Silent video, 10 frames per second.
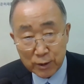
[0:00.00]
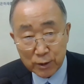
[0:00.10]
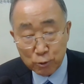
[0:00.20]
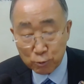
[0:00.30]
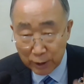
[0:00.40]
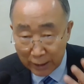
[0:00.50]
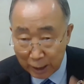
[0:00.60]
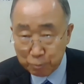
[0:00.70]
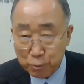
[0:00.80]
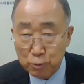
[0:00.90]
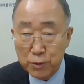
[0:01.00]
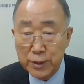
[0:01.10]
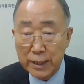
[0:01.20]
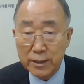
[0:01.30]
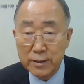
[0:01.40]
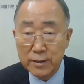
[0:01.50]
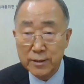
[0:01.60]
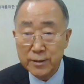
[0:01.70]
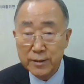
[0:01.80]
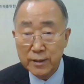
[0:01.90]
you have to think
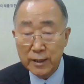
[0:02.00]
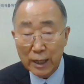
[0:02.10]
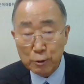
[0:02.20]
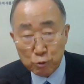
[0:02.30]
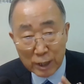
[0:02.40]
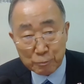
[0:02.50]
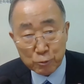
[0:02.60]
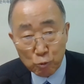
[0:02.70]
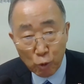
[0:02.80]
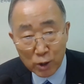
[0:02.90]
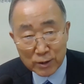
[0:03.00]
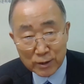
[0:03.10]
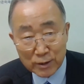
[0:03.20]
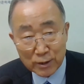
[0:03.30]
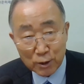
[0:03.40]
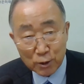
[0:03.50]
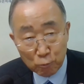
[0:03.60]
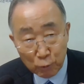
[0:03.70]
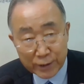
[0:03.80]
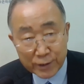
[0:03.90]
and you have to work
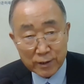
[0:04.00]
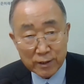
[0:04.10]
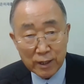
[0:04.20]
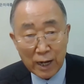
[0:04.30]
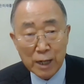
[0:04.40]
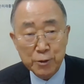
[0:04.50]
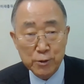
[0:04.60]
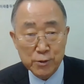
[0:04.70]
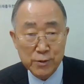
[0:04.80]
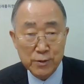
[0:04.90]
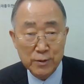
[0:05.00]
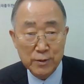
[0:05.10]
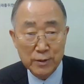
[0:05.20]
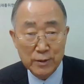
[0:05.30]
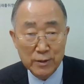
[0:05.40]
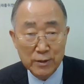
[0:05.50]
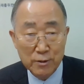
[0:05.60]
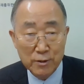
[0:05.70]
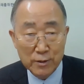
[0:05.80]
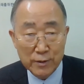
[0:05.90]
with others.
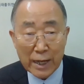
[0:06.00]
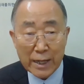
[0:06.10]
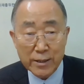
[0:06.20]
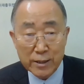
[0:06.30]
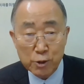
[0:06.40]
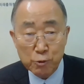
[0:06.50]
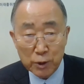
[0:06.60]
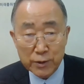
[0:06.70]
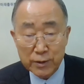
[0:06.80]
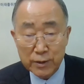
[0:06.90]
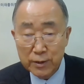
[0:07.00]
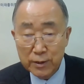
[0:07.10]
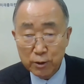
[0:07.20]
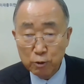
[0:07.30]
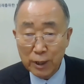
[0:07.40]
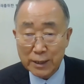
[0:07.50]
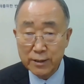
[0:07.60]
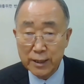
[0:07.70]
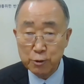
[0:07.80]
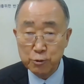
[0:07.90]
That is what the United
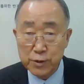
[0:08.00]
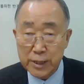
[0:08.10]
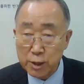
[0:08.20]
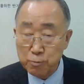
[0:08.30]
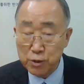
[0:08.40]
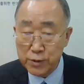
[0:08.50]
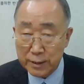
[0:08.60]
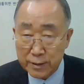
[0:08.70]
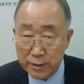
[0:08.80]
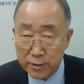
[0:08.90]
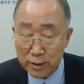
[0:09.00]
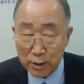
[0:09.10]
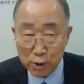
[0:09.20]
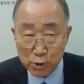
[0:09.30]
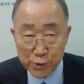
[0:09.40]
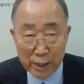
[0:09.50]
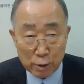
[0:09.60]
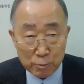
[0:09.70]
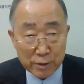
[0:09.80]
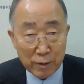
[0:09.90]
Nations has presented,
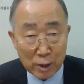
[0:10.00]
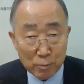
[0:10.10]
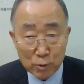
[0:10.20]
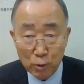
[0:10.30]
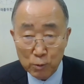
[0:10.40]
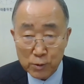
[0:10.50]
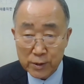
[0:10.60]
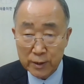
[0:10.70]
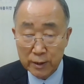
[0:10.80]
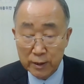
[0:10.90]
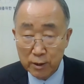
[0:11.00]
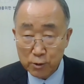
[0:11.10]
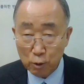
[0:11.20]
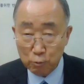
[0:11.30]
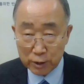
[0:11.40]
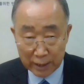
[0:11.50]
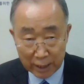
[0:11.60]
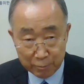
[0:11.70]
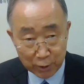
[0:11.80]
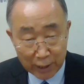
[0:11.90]
Sustainable Development Goals. So we
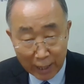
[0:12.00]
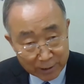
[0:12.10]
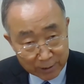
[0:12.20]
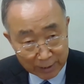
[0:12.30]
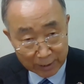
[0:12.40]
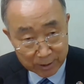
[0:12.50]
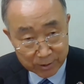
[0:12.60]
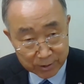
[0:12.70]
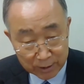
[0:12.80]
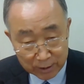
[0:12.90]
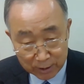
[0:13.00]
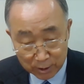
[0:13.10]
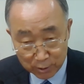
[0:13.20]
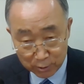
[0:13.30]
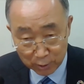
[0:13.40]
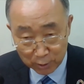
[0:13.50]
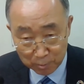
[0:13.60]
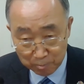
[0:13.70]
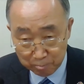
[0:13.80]
have guidelines. So